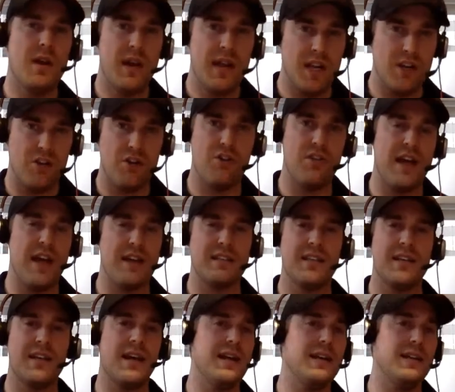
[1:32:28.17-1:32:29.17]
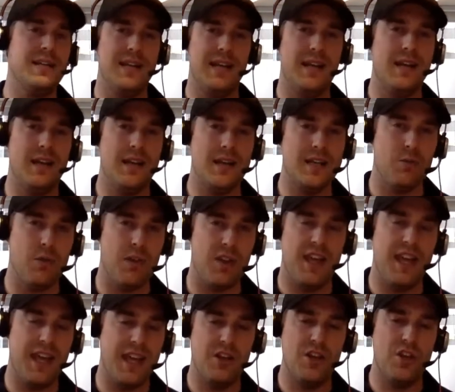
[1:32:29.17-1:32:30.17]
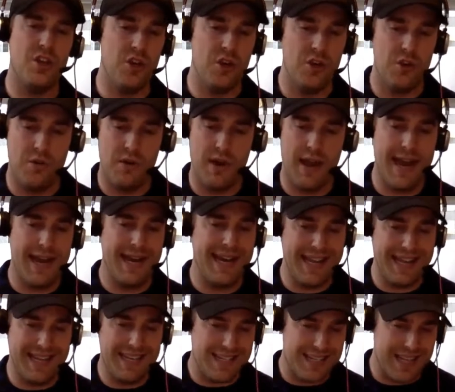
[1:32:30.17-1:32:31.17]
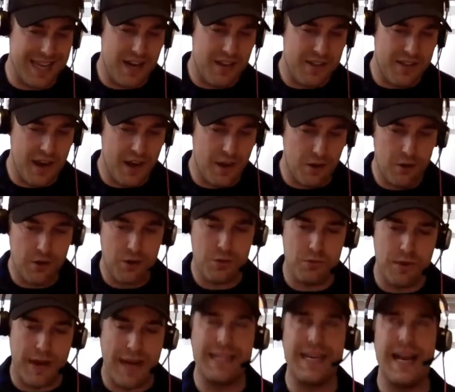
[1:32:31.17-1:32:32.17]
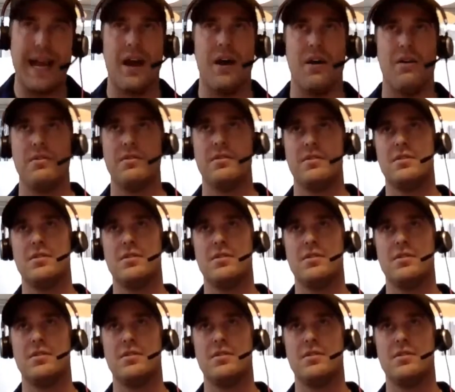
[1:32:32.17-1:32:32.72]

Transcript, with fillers: in 2019 is within you and it is in there right now.